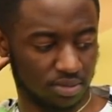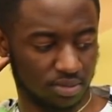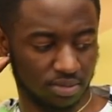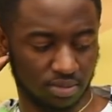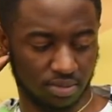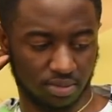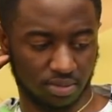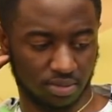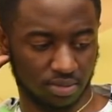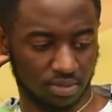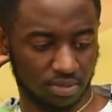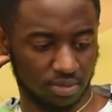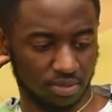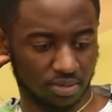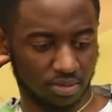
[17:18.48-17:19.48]

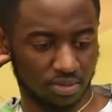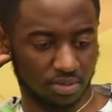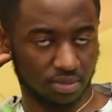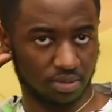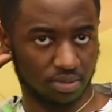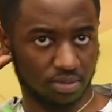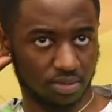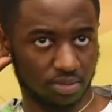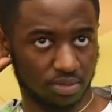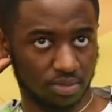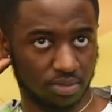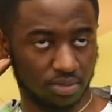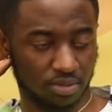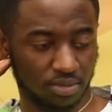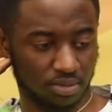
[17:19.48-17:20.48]

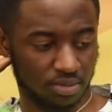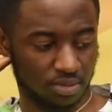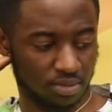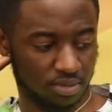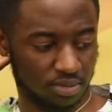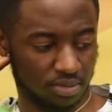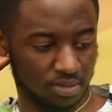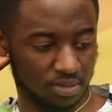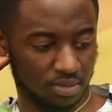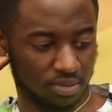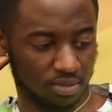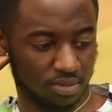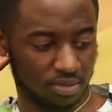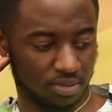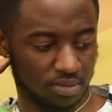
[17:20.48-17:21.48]

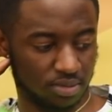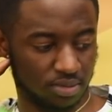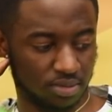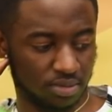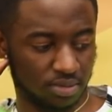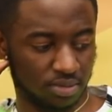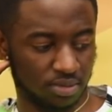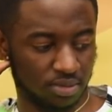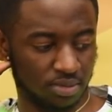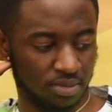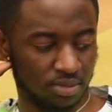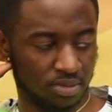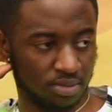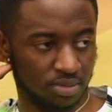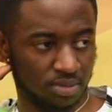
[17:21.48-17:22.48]

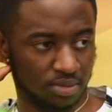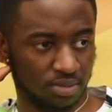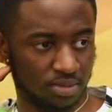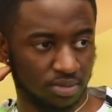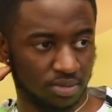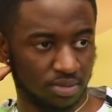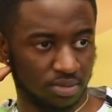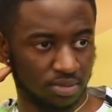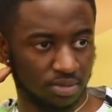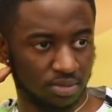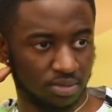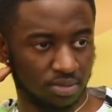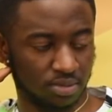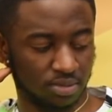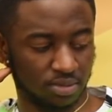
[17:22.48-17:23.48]

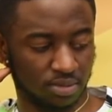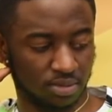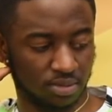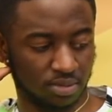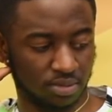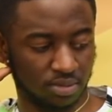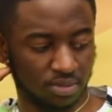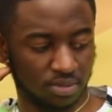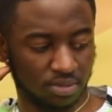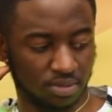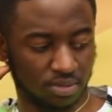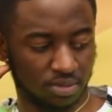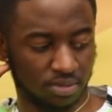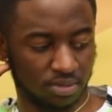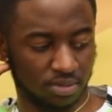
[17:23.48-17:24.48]

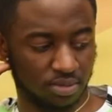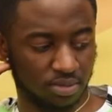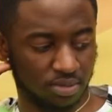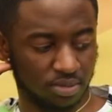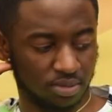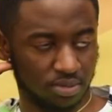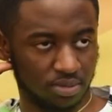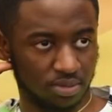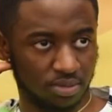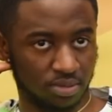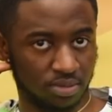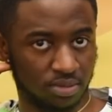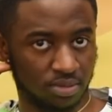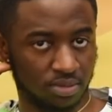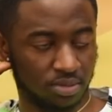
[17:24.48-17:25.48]

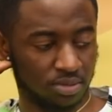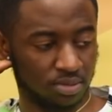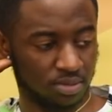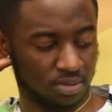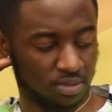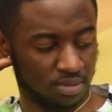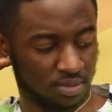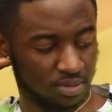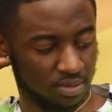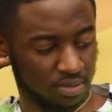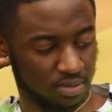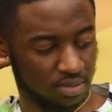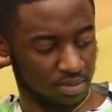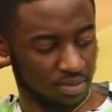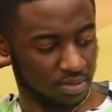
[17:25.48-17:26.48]
(silent)